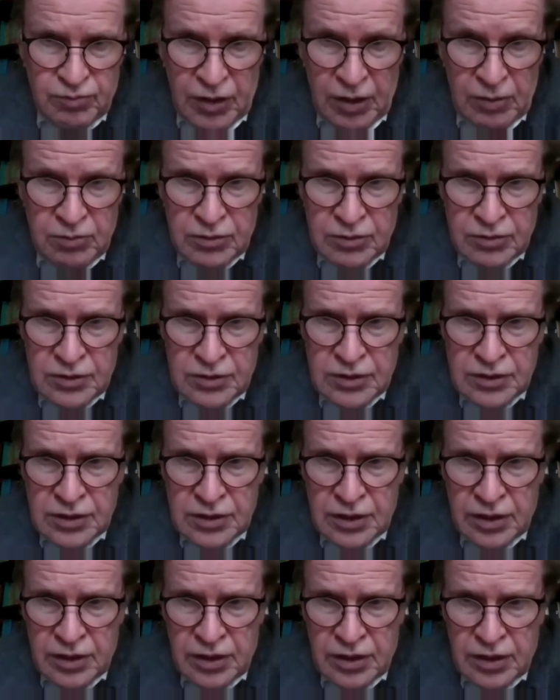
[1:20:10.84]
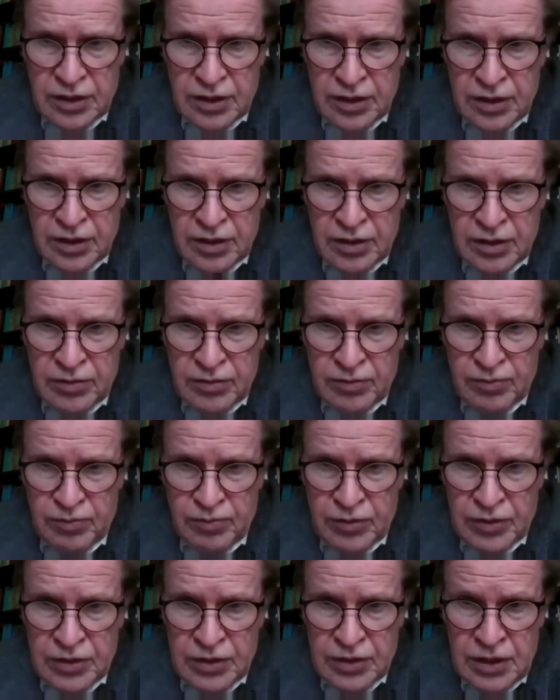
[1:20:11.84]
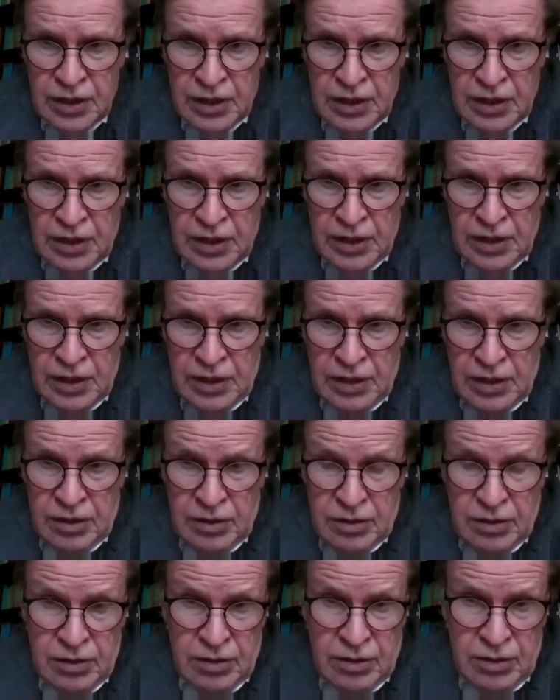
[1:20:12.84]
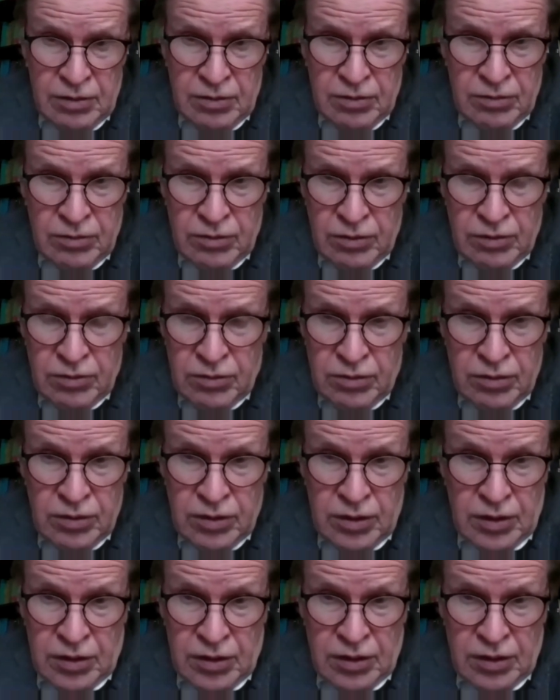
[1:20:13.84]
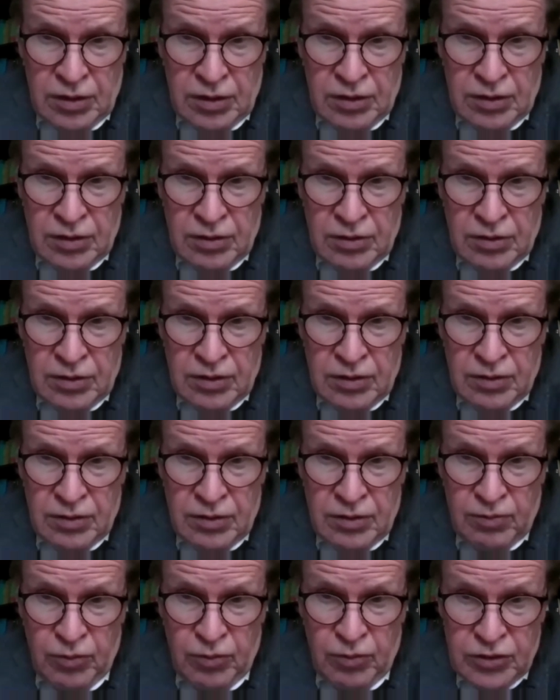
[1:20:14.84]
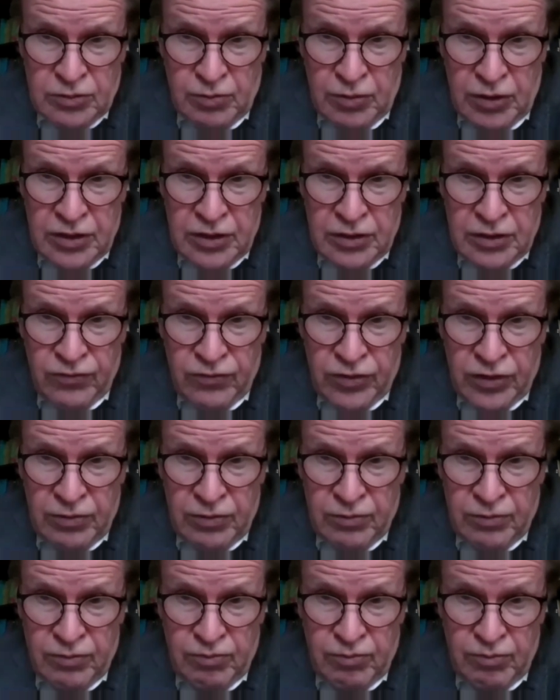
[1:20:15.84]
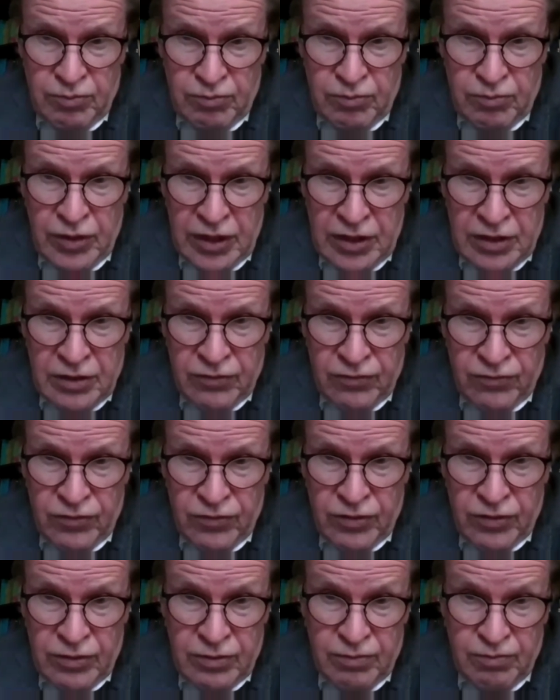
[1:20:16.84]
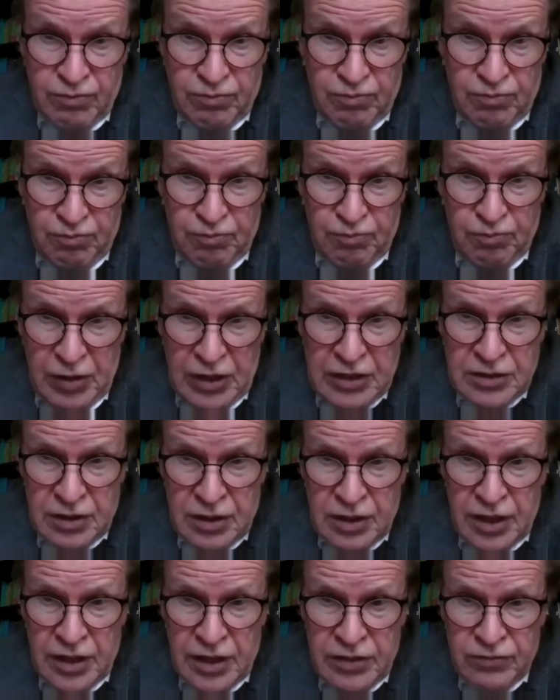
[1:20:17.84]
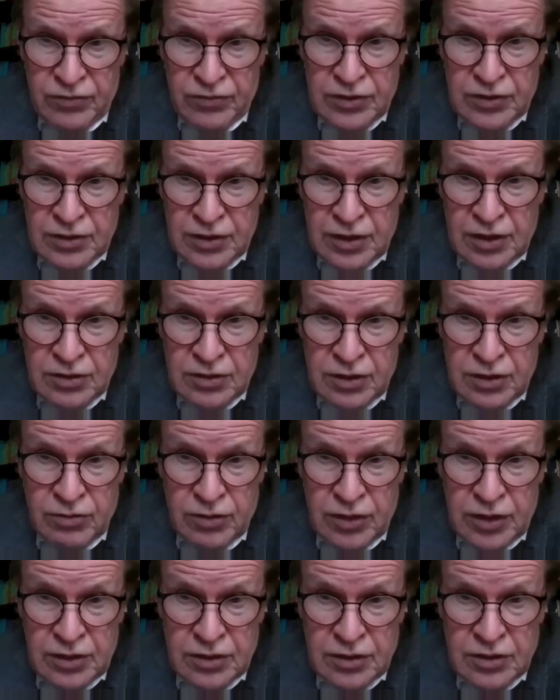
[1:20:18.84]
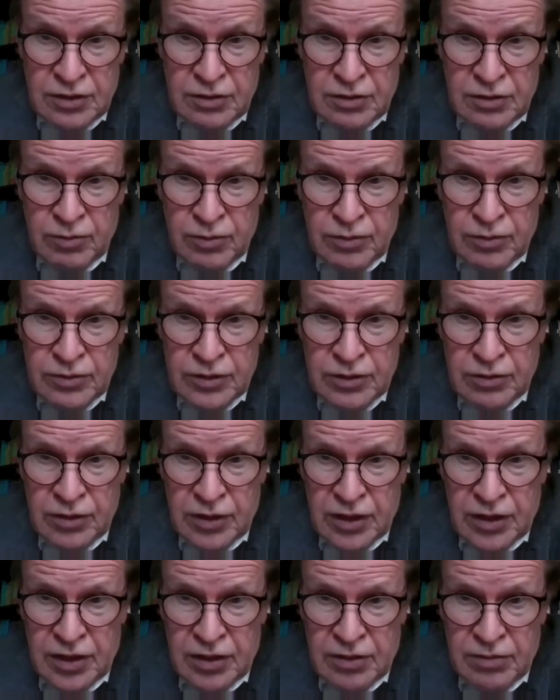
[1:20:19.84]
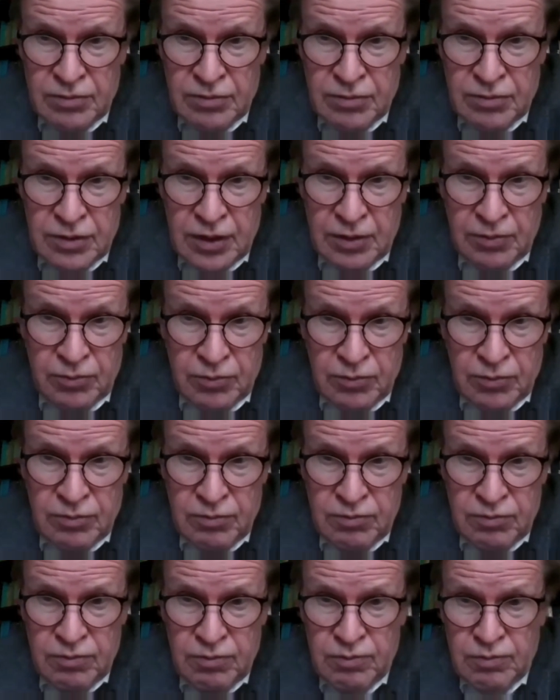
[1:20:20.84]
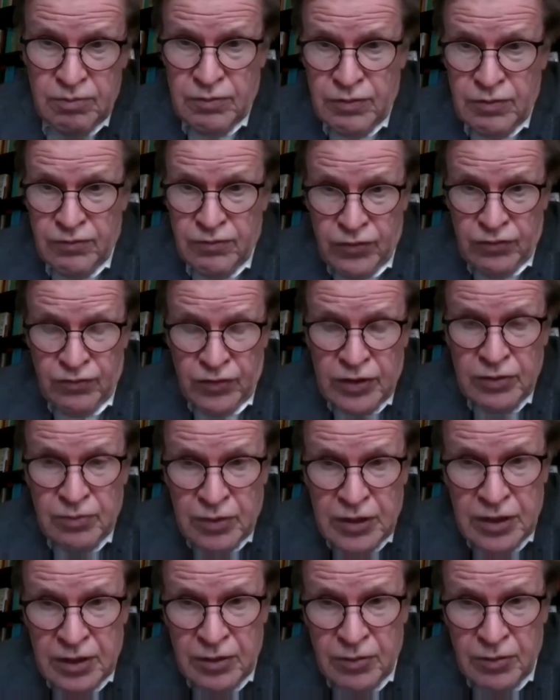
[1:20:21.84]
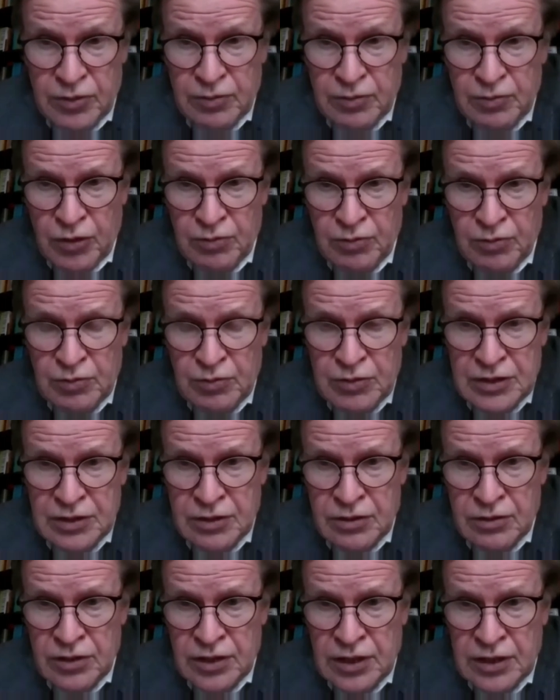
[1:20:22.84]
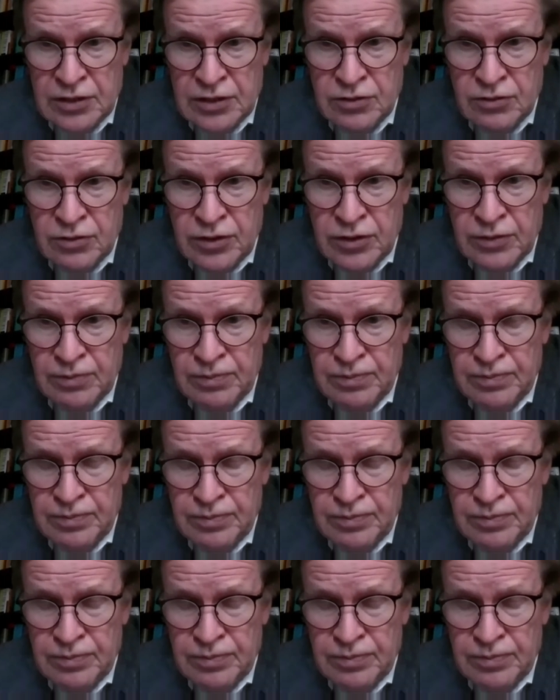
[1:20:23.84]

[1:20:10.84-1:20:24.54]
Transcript: bubbles, but the possibility for it making for better lives is actually quite considerable. So I'm fundamentally optimistic on that story.